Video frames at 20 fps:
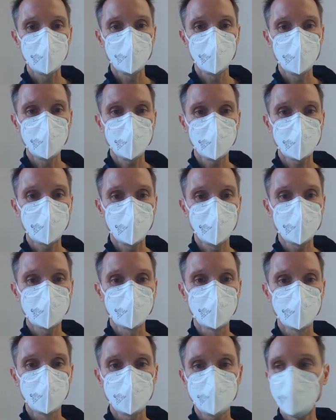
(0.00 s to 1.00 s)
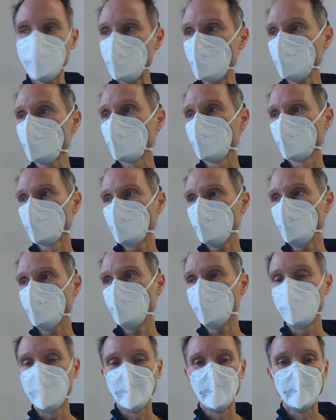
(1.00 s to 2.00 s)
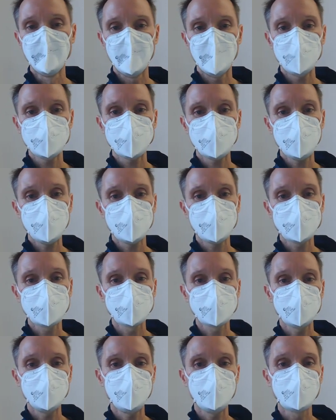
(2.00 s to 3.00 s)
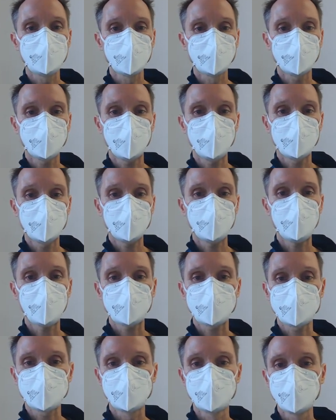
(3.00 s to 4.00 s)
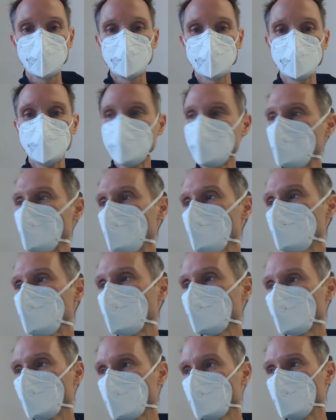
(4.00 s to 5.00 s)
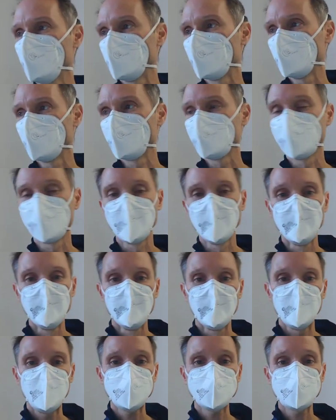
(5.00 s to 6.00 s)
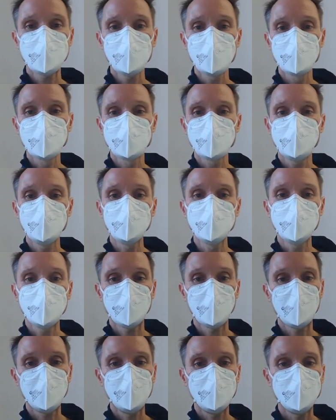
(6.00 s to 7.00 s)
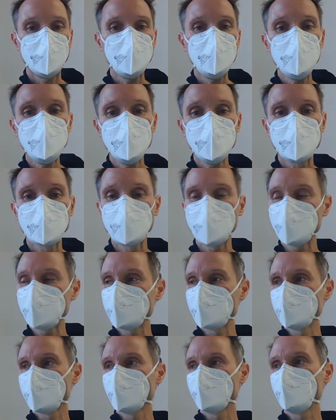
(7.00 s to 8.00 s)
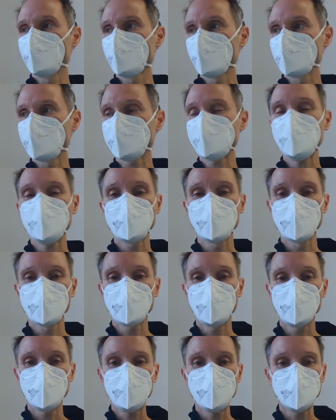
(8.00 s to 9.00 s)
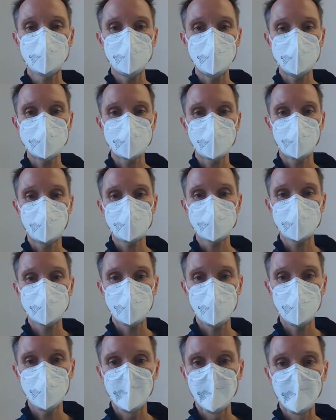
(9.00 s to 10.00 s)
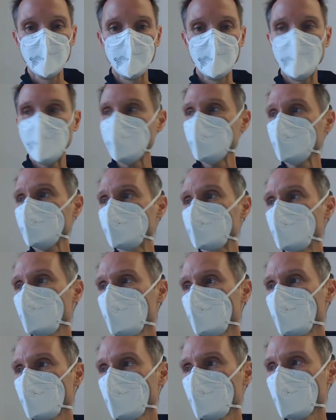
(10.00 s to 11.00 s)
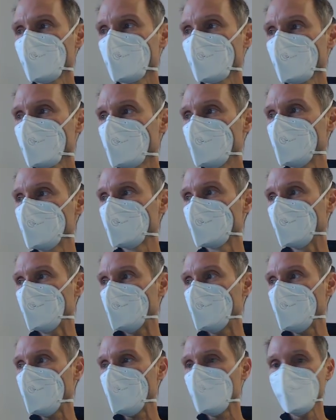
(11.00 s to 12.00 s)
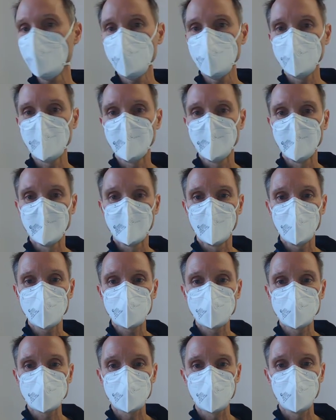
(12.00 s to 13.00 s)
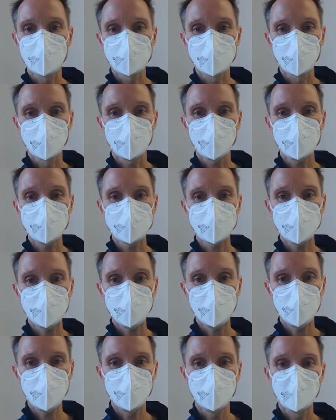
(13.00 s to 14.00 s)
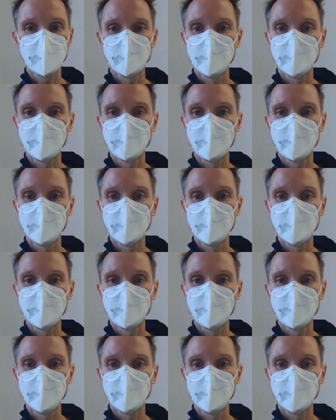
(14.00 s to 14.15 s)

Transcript: we are going to put the input here and say this is an input type text. This is an input field. Let's give this field an ID just for the sake of completeness, first name. And let's give the field a name, which is also first name,